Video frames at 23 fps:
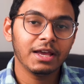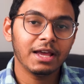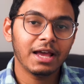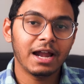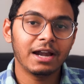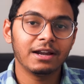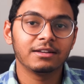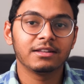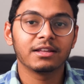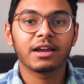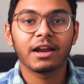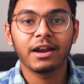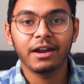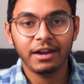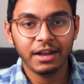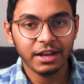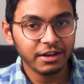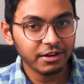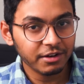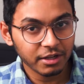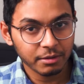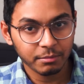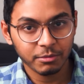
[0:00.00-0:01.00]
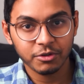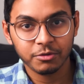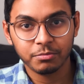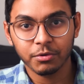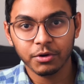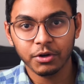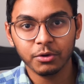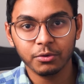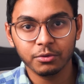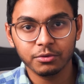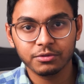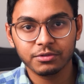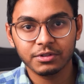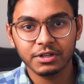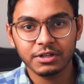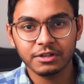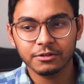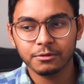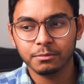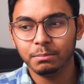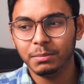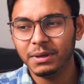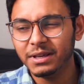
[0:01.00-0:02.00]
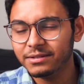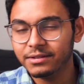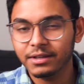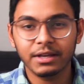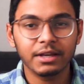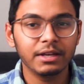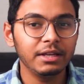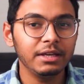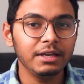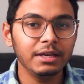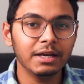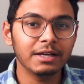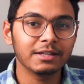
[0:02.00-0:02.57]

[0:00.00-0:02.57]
and the container image produced is basically